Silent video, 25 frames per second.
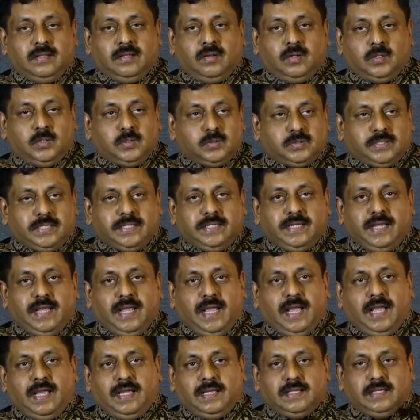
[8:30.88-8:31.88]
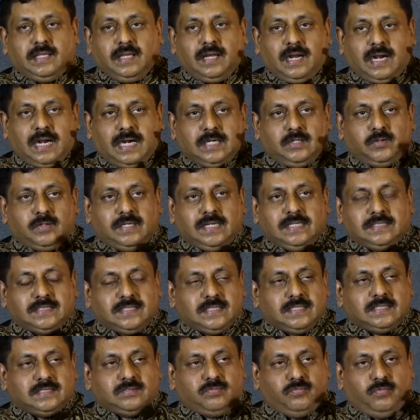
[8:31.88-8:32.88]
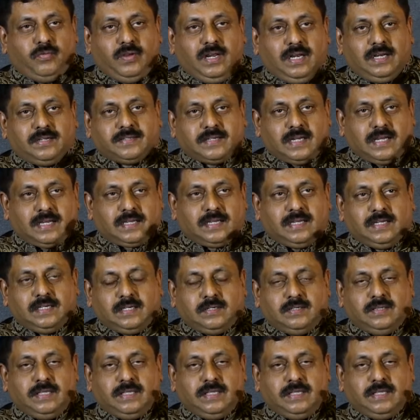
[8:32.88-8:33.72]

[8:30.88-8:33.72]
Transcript: Using AI, the advertisers will target.